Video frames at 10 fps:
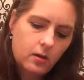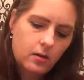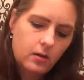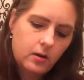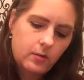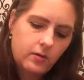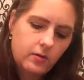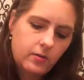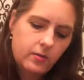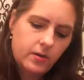My lips
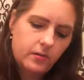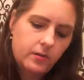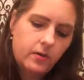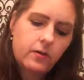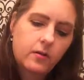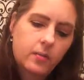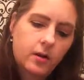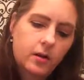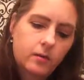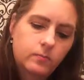are a bit dry at the minute.